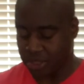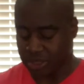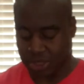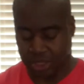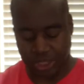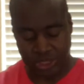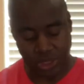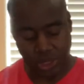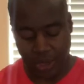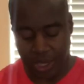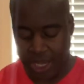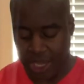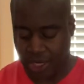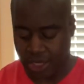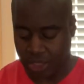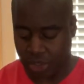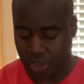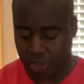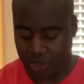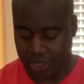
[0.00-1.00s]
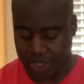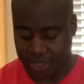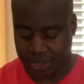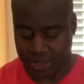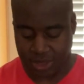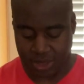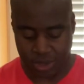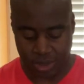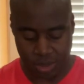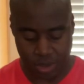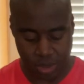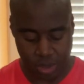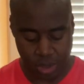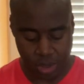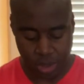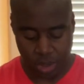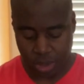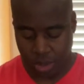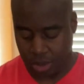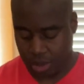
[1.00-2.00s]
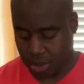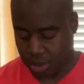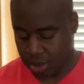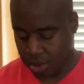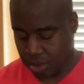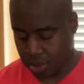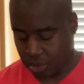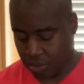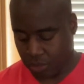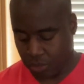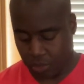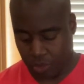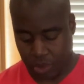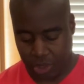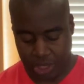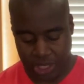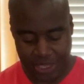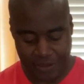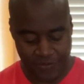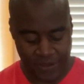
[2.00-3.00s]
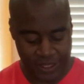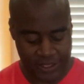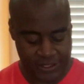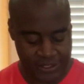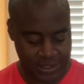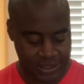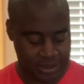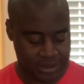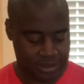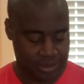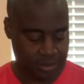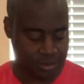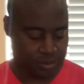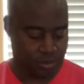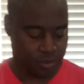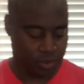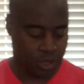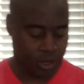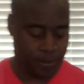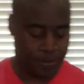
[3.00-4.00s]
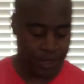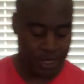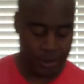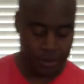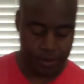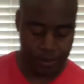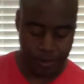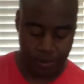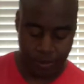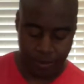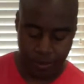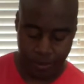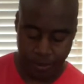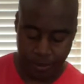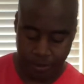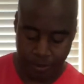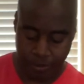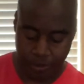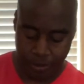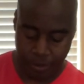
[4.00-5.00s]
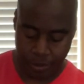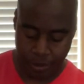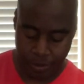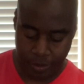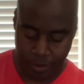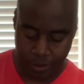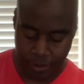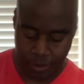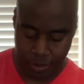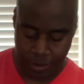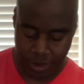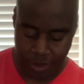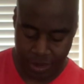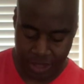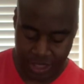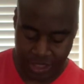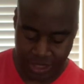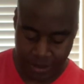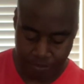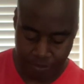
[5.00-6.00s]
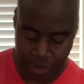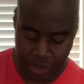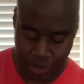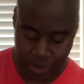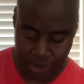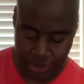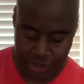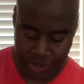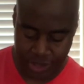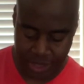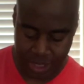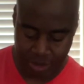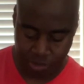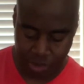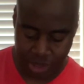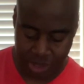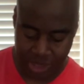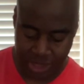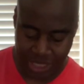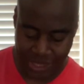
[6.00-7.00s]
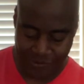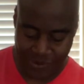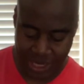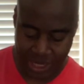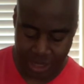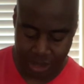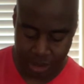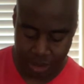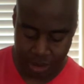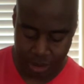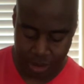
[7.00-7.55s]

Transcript: so let's go ahead and do this. We're gonna give this, we're gonna put this in both, and we're gonna give it